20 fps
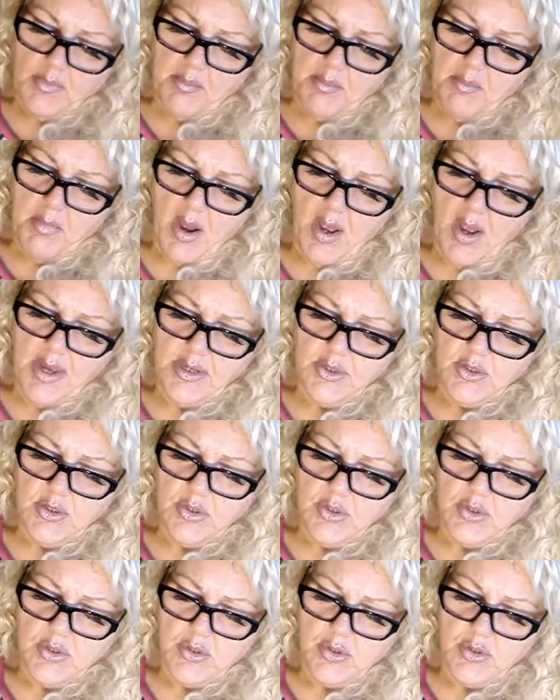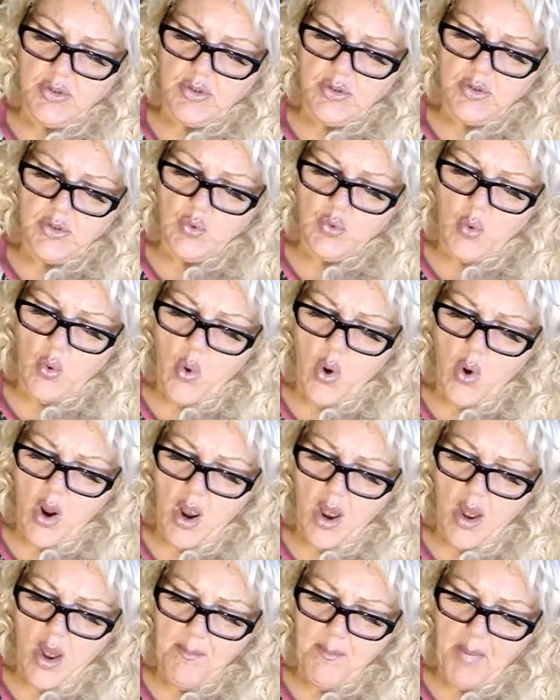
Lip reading: Mine d'Or